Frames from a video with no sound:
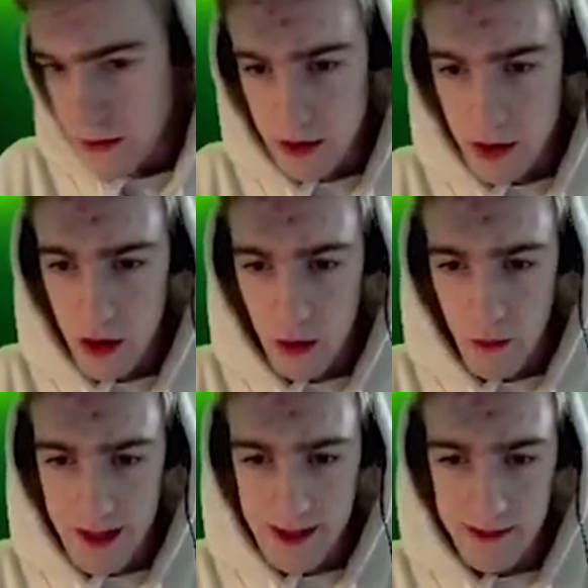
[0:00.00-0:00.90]
You know
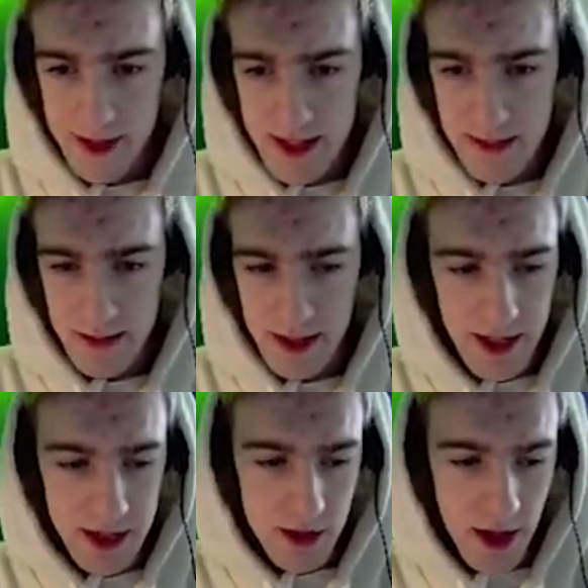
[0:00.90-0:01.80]
weightlifting
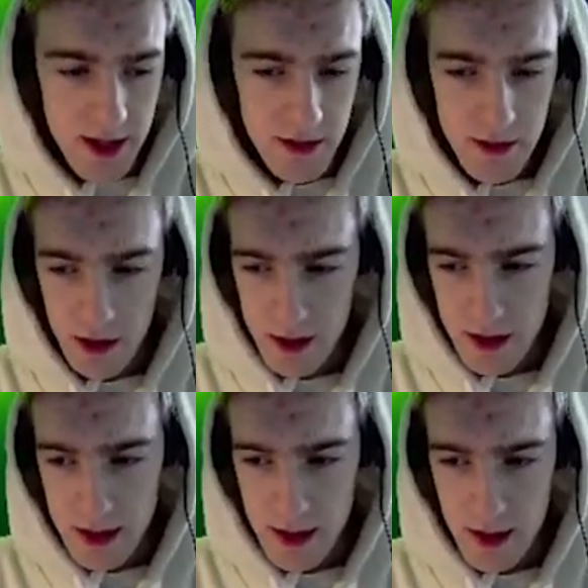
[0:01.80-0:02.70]
simulator two? I do not.
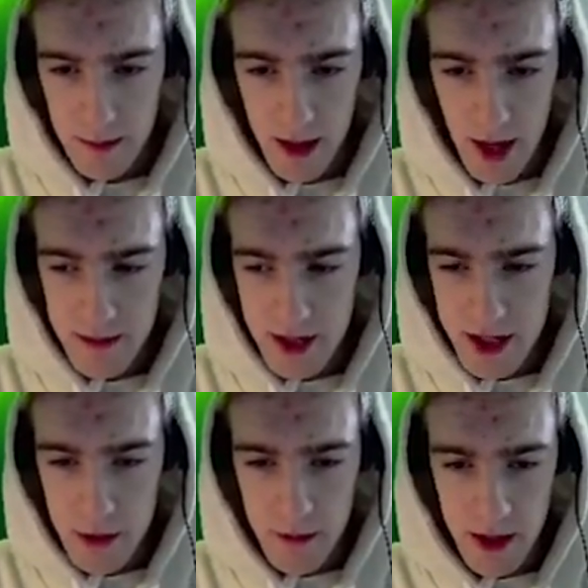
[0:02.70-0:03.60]
But I'm
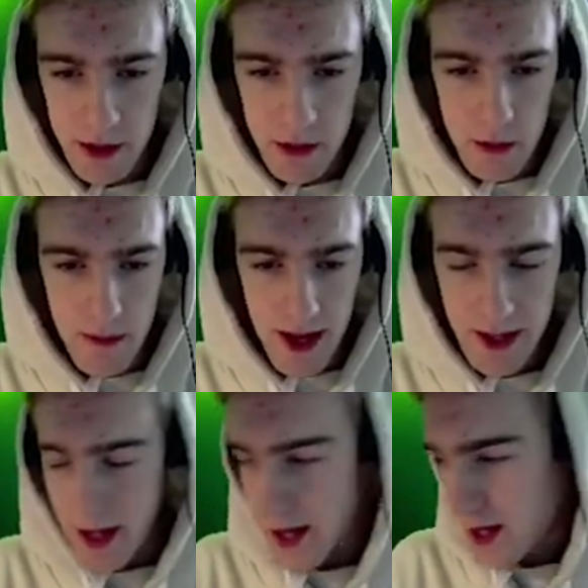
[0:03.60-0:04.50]
assuming you
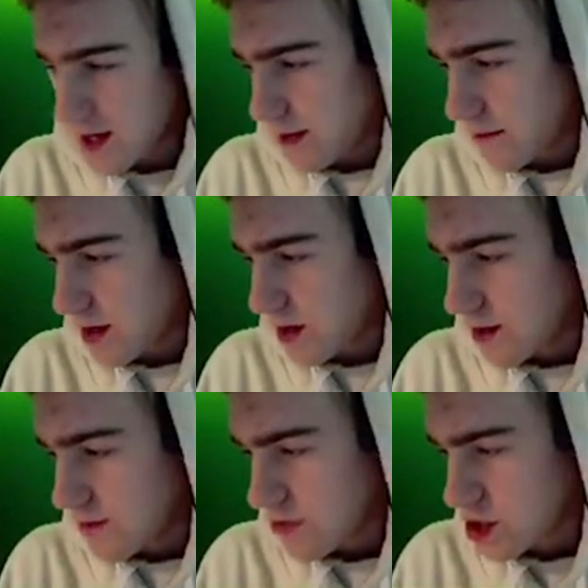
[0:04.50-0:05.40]
made a um,
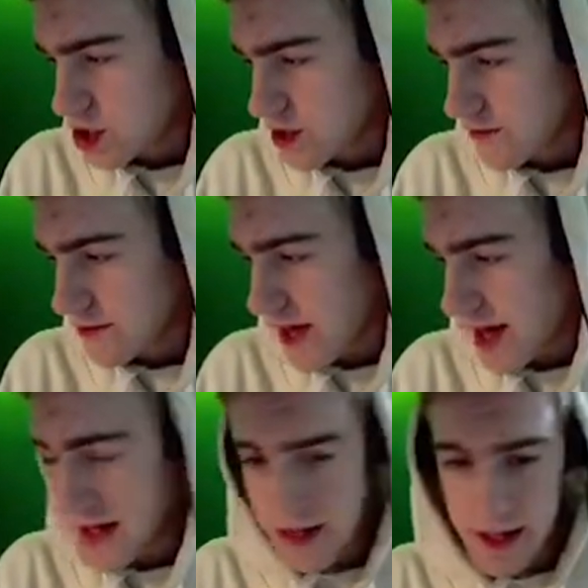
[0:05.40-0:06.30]
version of
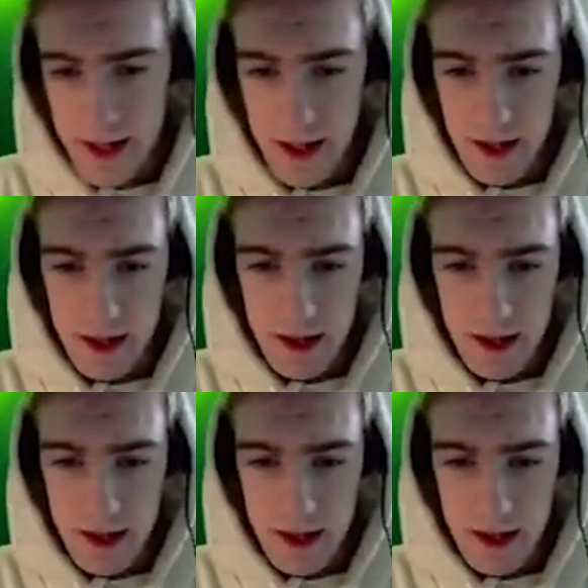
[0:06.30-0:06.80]
that in